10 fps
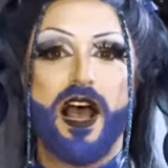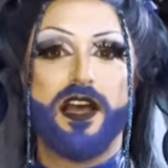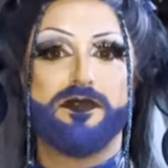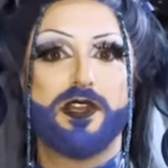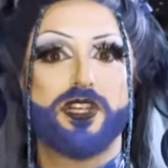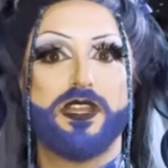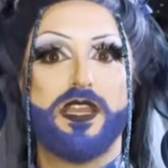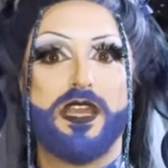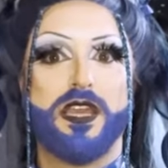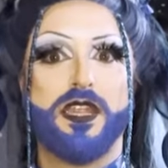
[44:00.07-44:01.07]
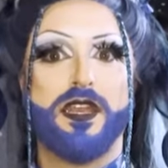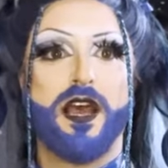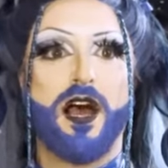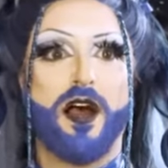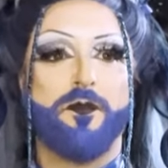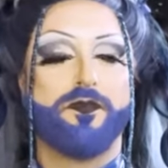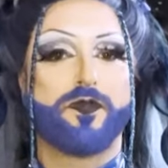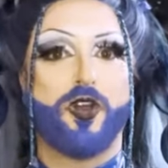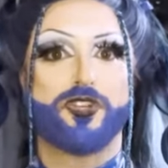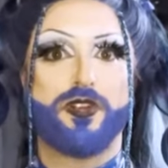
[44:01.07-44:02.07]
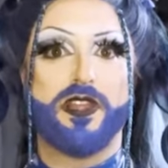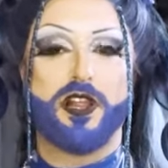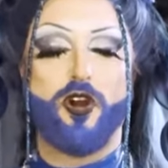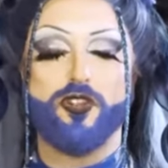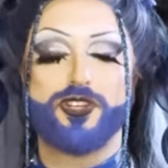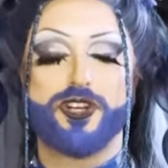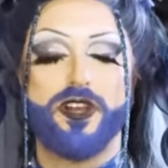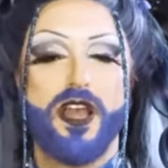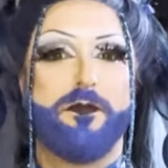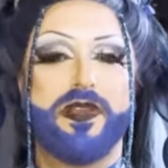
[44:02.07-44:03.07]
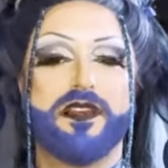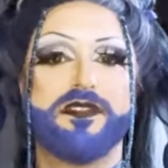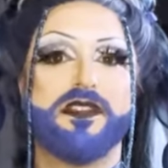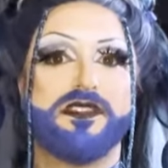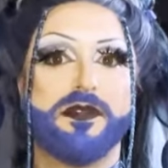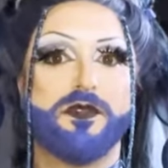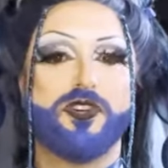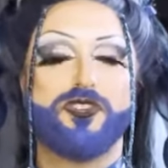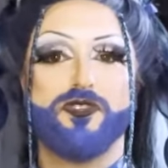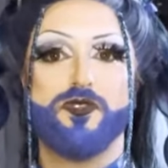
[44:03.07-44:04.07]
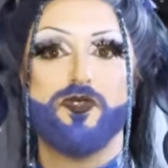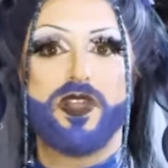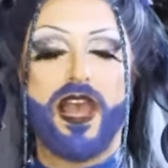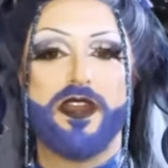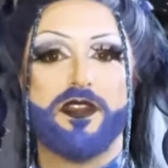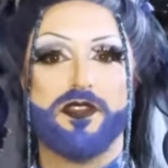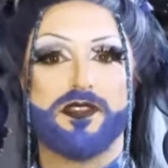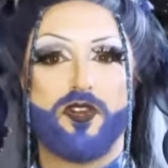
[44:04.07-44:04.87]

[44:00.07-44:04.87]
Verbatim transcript: especially in um, Australian culture, because similar to Canada's